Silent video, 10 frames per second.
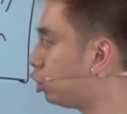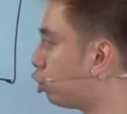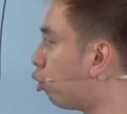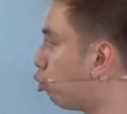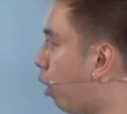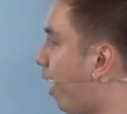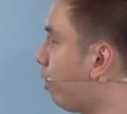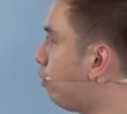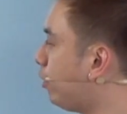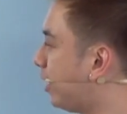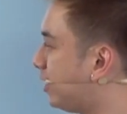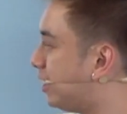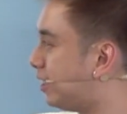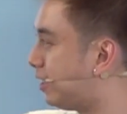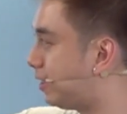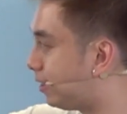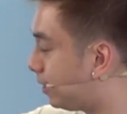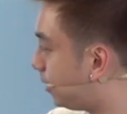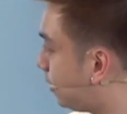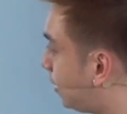So rather than
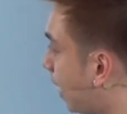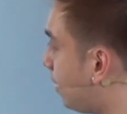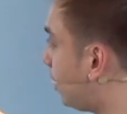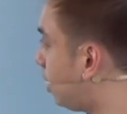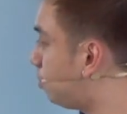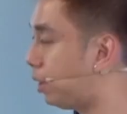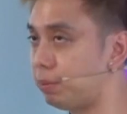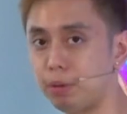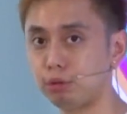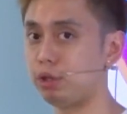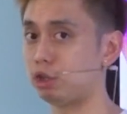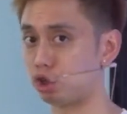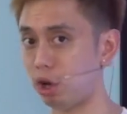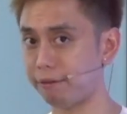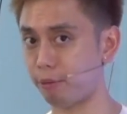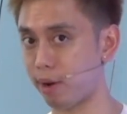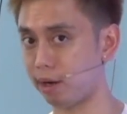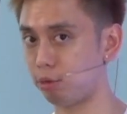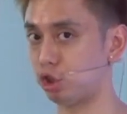sending people to their software,